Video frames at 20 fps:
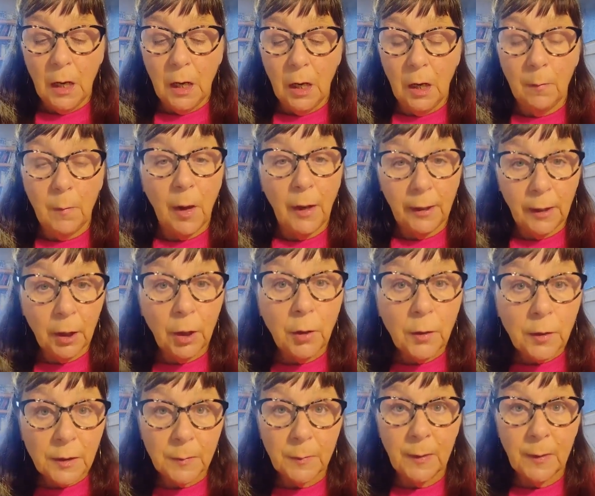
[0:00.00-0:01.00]
I can
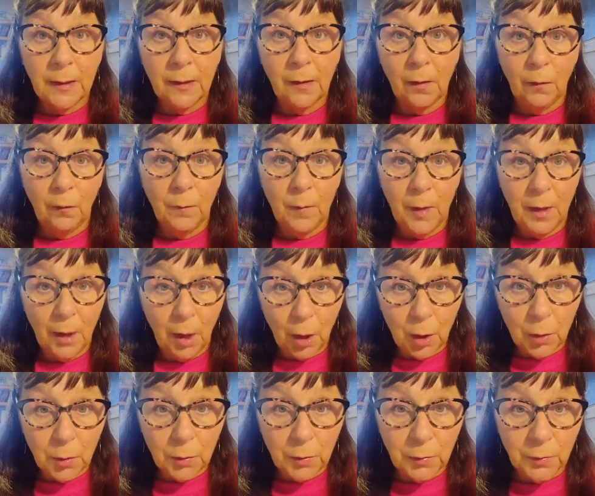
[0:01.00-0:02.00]
only speak of my
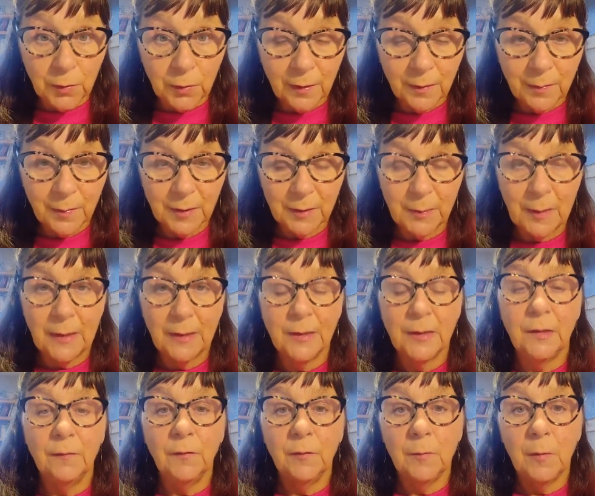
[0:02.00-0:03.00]
own
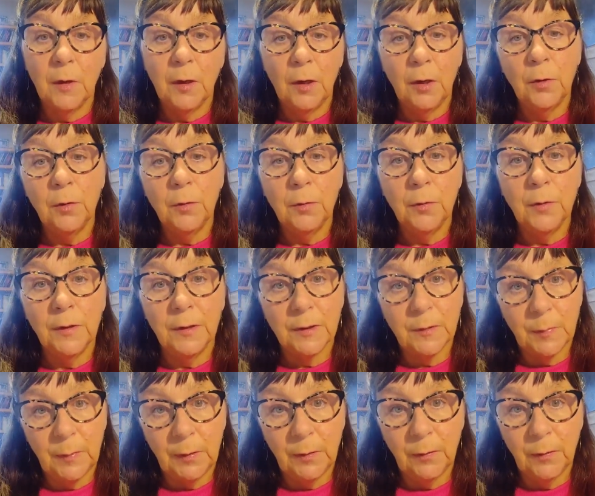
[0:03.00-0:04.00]
perspective and my own
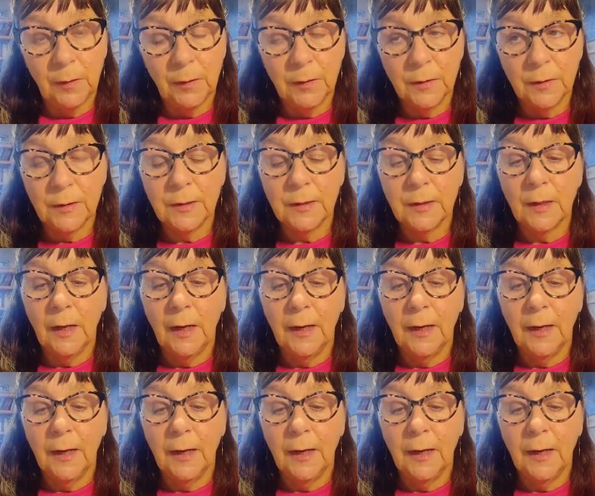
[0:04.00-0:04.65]
experience.